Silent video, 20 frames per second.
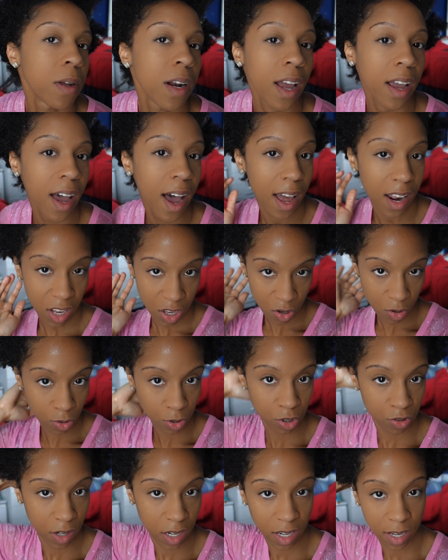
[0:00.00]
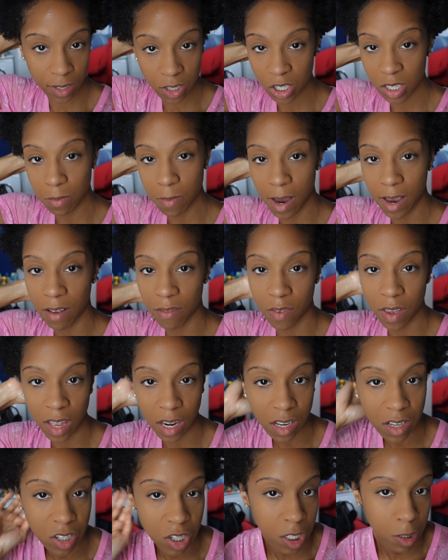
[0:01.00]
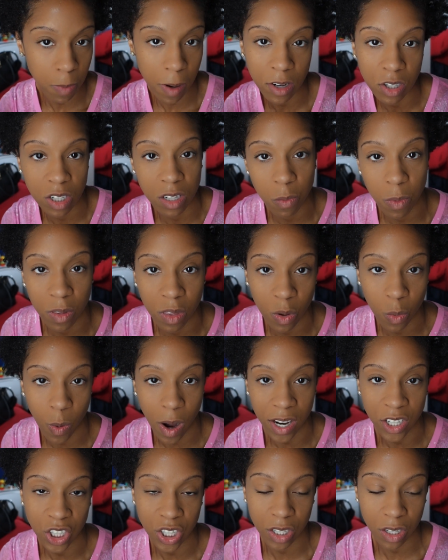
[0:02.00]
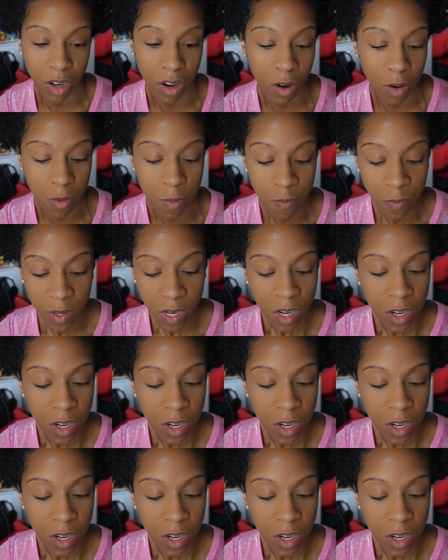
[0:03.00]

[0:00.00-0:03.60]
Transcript: but I kind of use shrinkage to my advantage, especially with the wash and go.